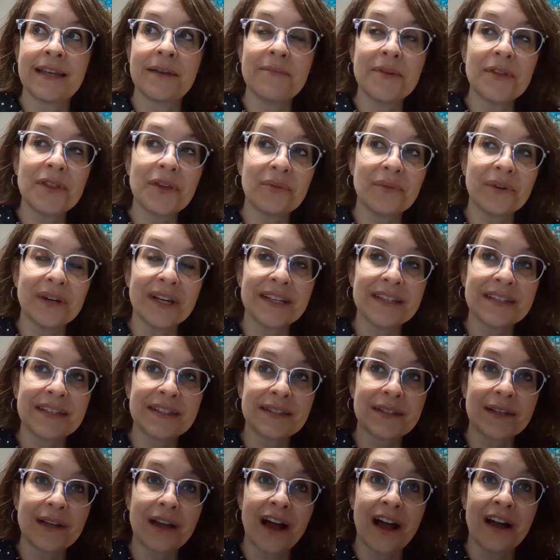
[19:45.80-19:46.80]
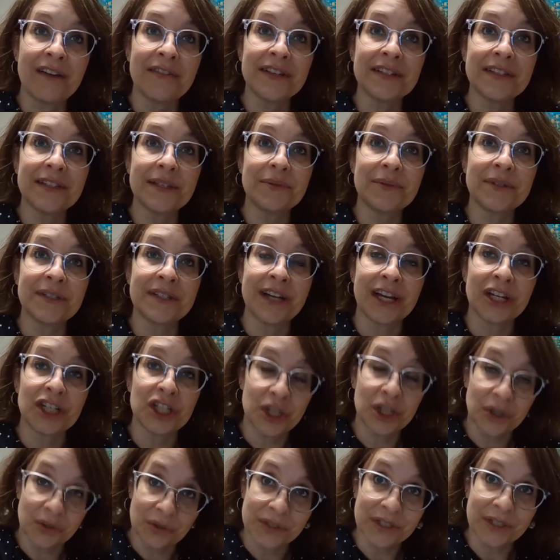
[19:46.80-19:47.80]
of the risk obviously was
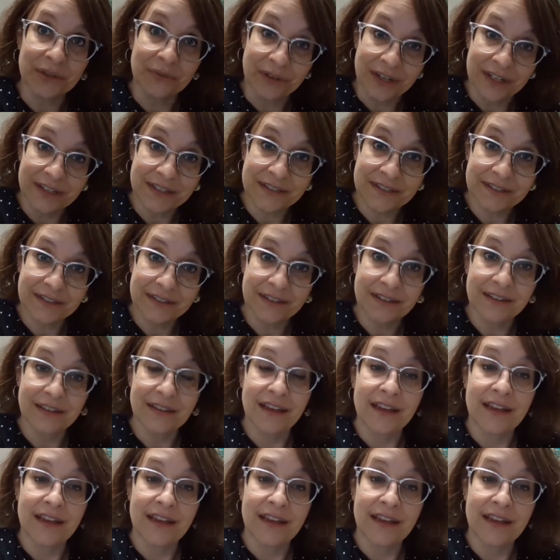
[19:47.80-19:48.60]
not chosen risk.